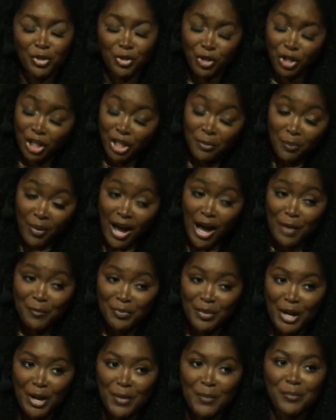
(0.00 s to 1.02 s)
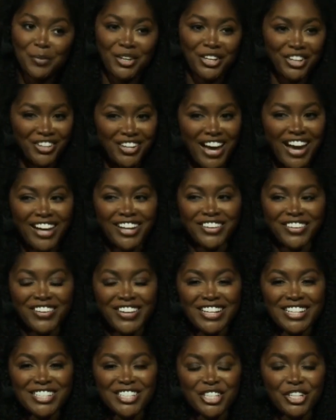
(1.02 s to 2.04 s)
You could pop them, but you're not
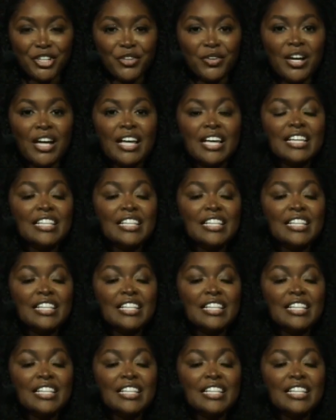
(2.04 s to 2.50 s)
going to.